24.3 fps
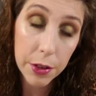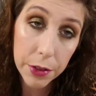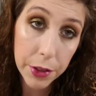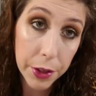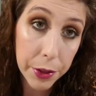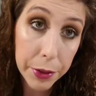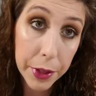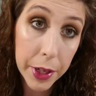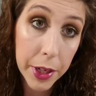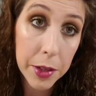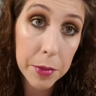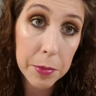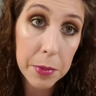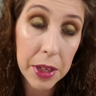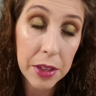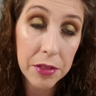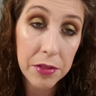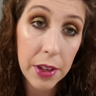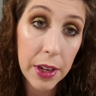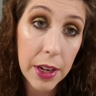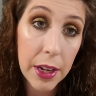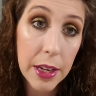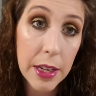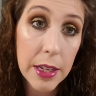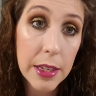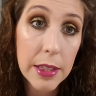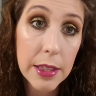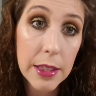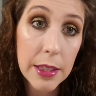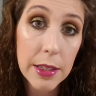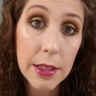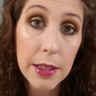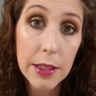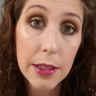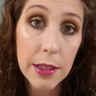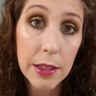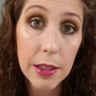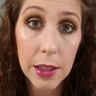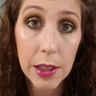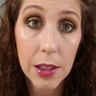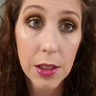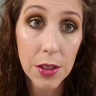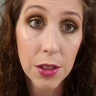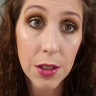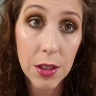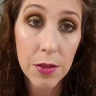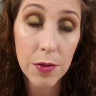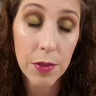don't get in my face. It looks